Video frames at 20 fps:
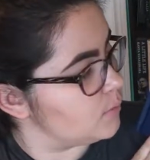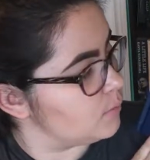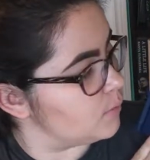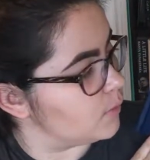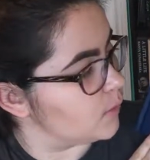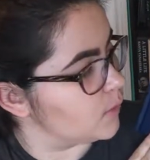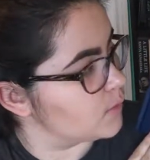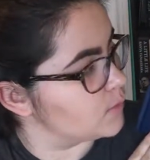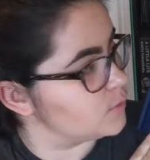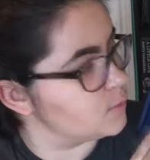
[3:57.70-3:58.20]

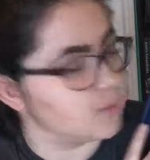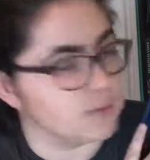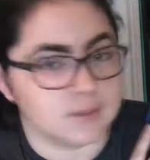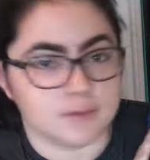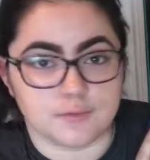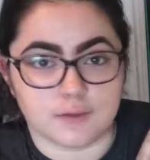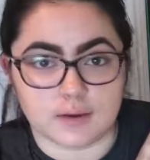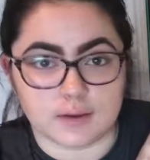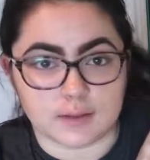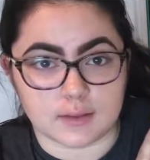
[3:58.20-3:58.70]
book
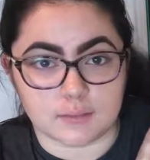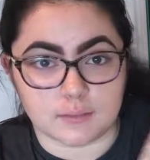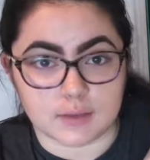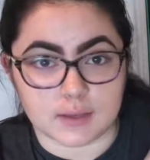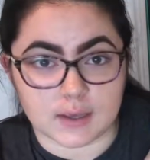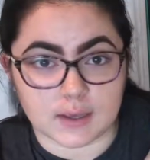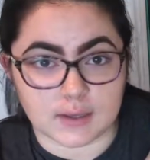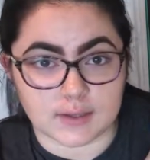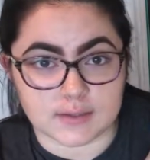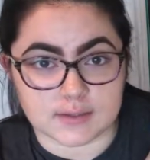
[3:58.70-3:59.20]
specifically
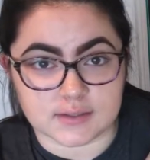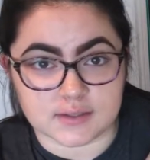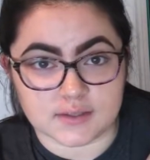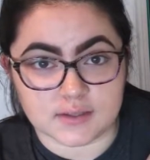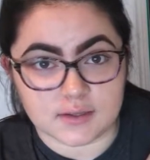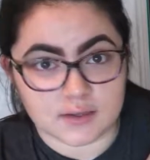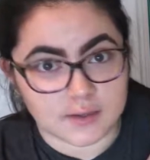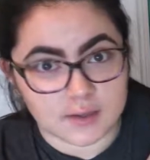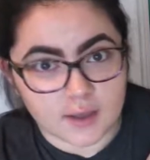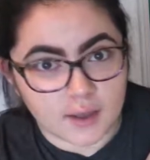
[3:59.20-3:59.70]
because
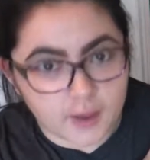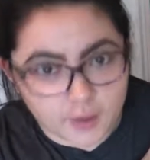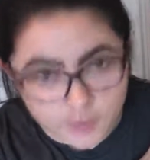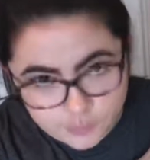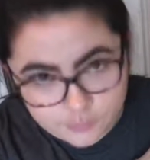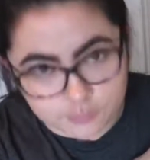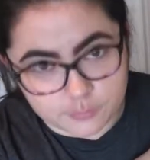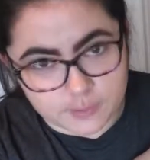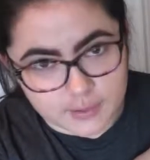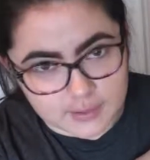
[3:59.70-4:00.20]

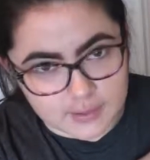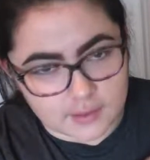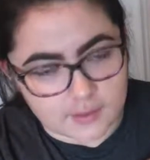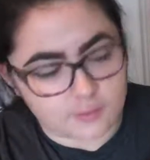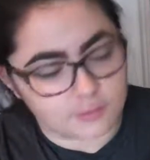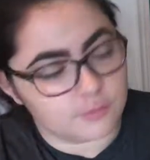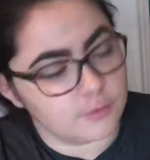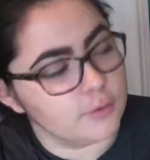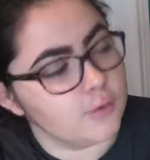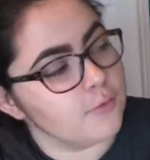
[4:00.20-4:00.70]
of my
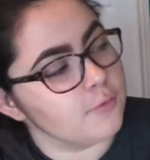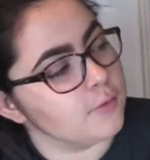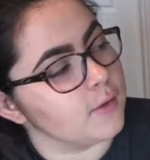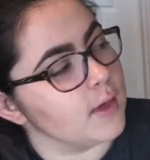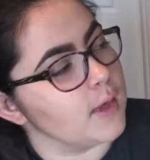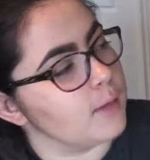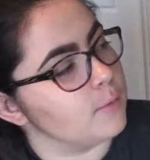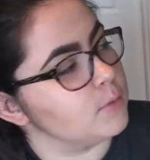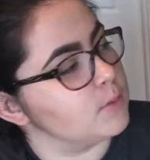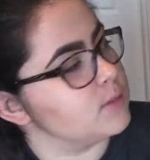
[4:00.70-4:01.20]
love for
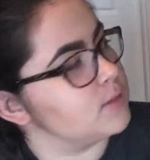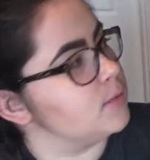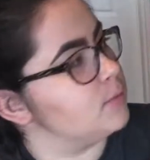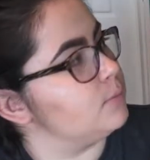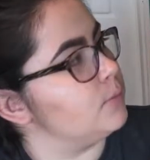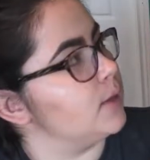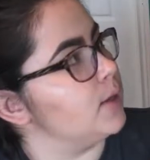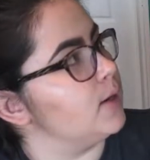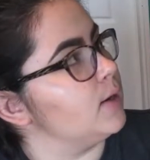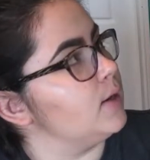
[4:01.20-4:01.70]
Hamilton,
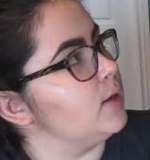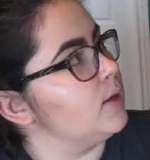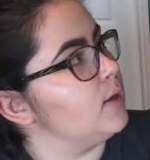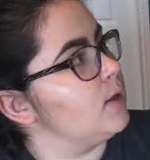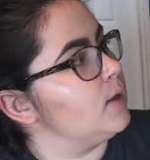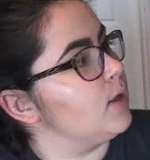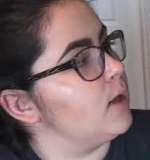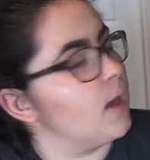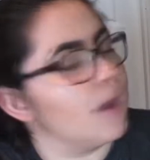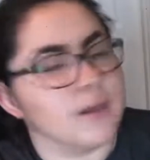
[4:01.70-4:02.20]
but
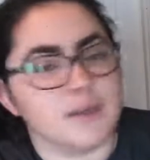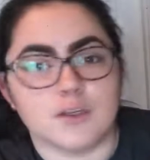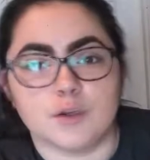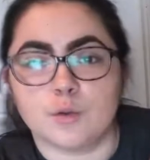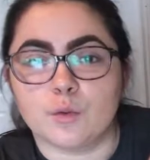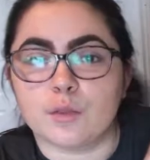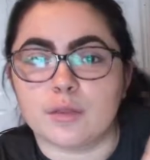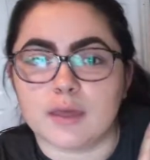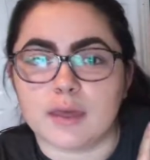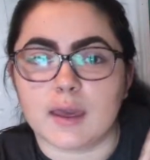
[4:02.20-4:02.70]
I
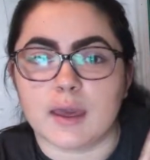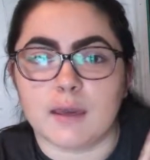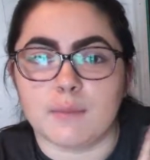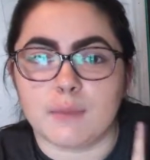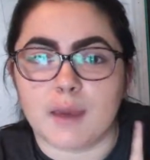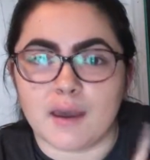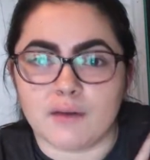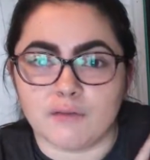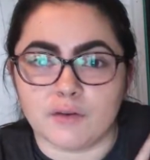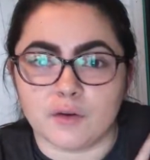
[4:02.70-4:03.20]
don't think I'm
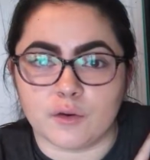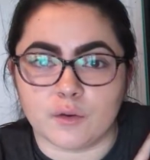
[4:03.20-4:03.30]
ever